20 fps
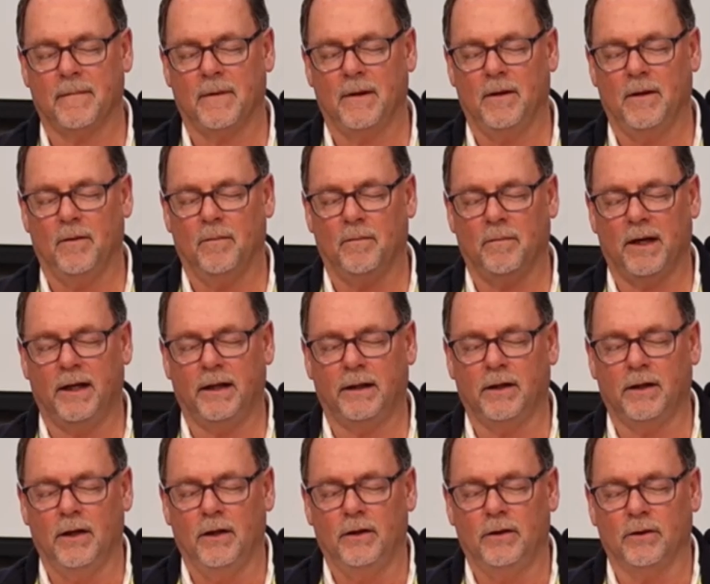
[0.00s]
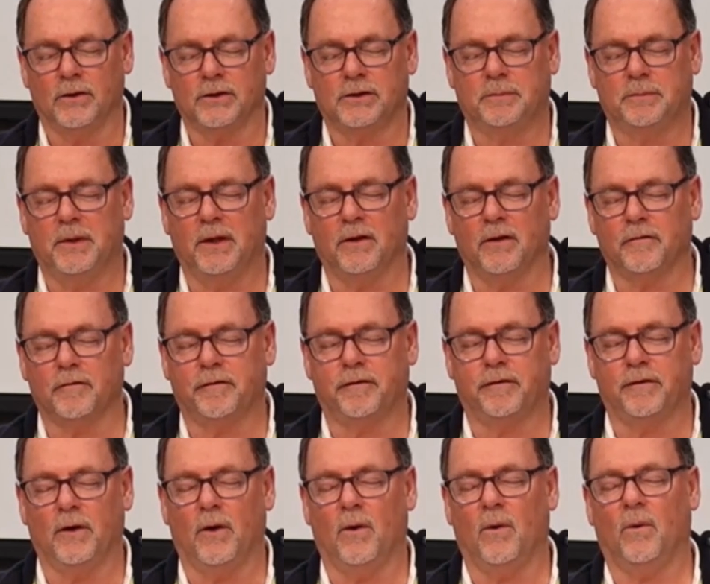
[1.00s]
might your spirit
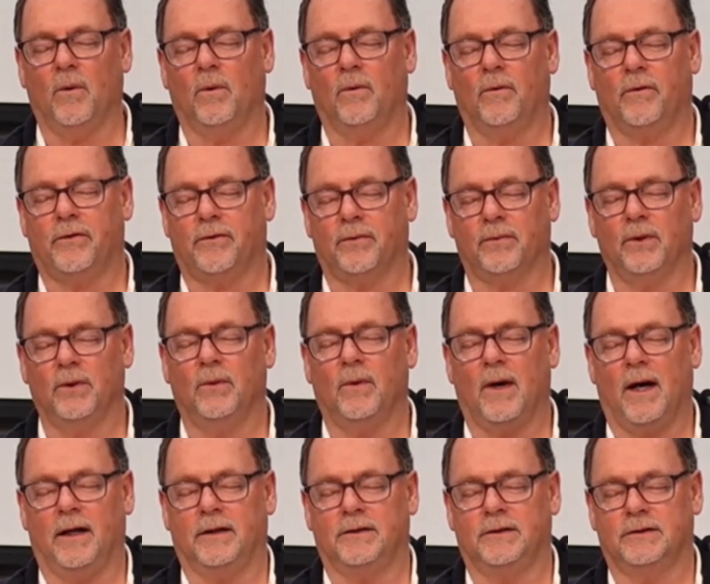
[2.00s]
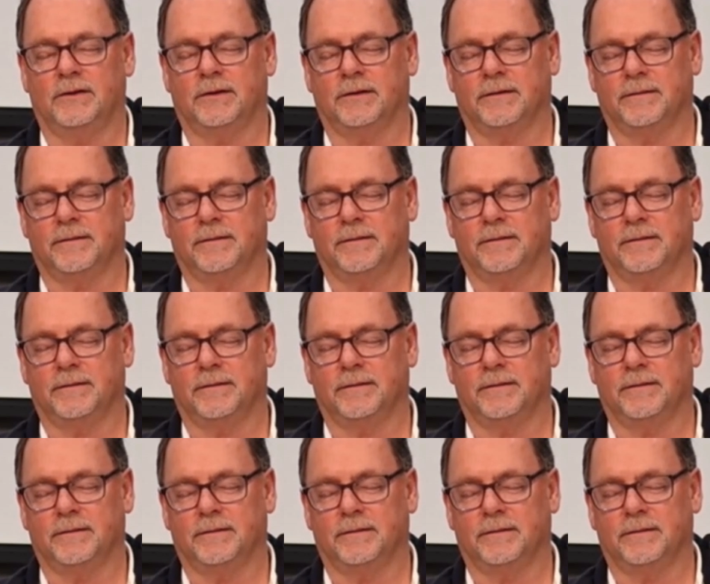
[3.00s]
flow through us